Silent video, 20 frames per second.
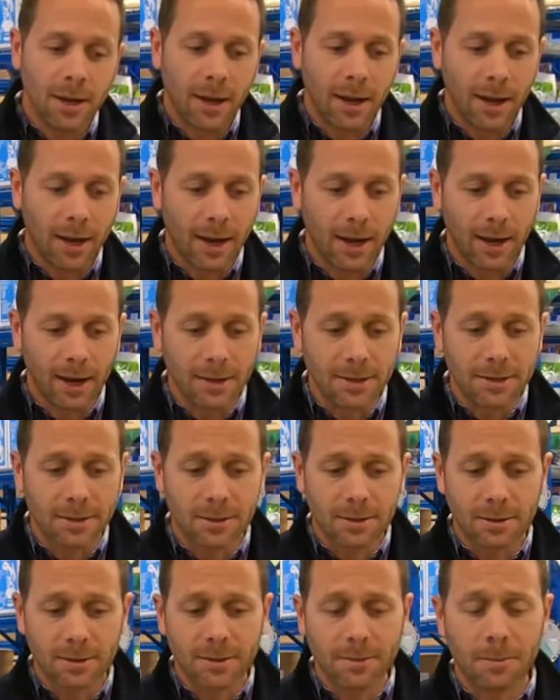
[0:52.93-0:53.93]
And
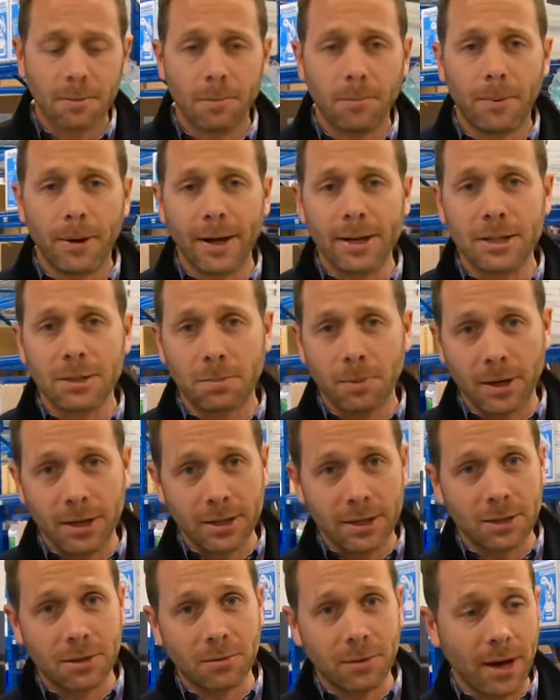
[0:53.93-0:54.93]
by spreading
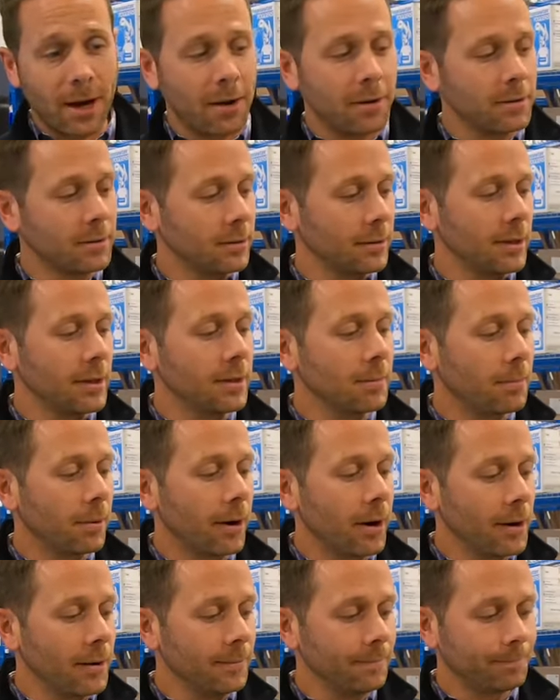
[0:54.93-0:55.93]
this around in the
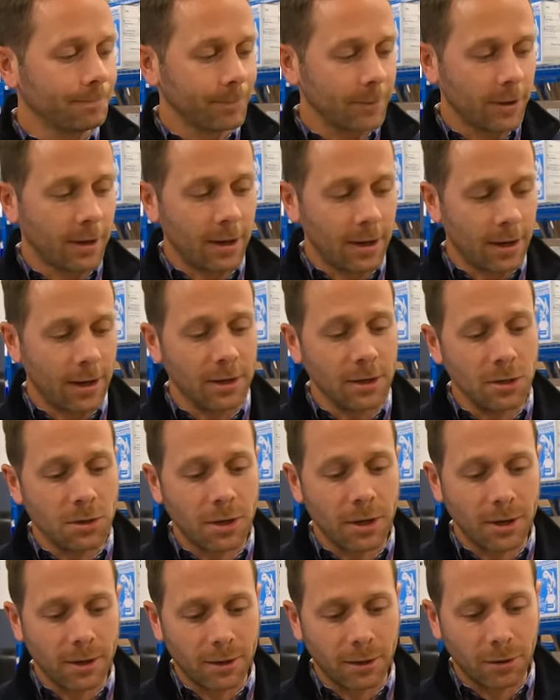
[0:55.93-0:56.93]
barn, uh, you
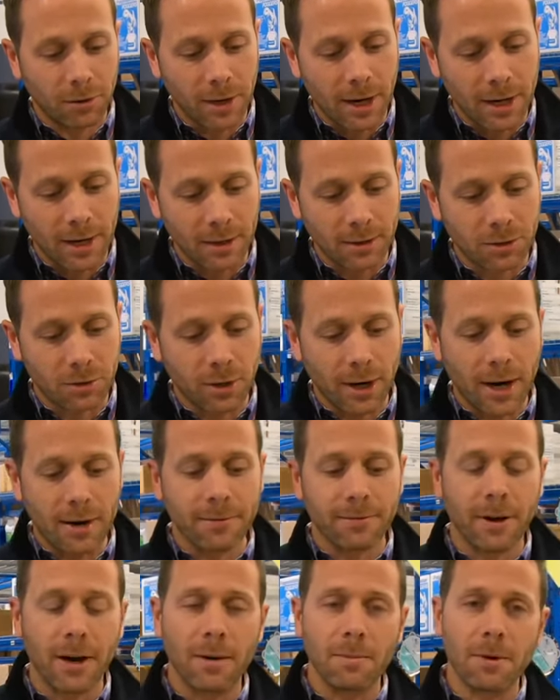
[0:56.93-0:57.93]
can create a dry
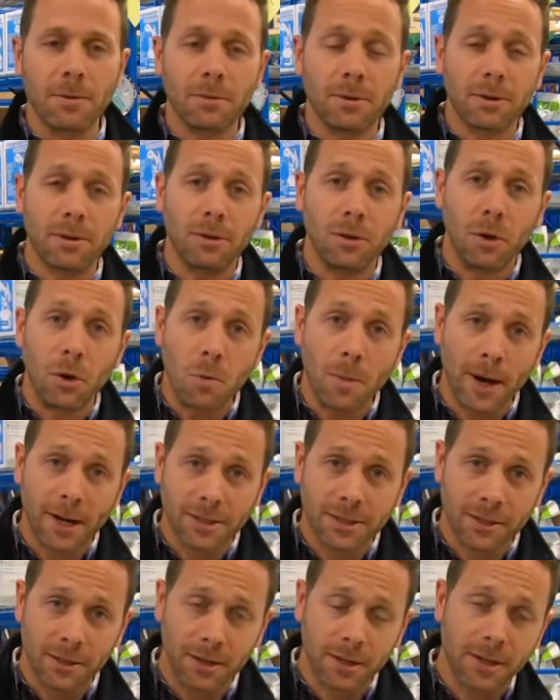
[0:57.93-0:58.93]
environment with low
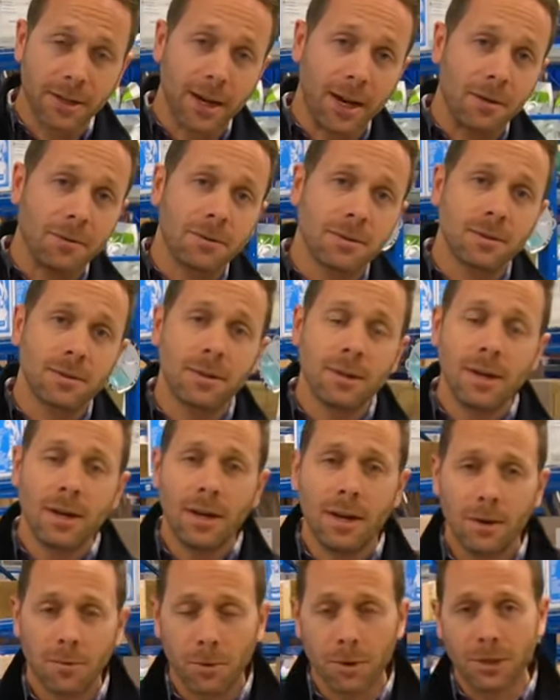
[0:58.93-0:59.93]
bacteria counts,
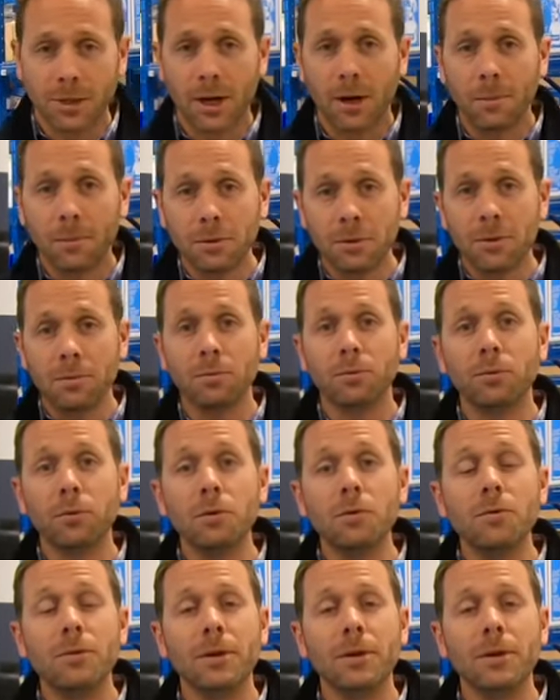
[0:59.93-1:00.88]
which help to improve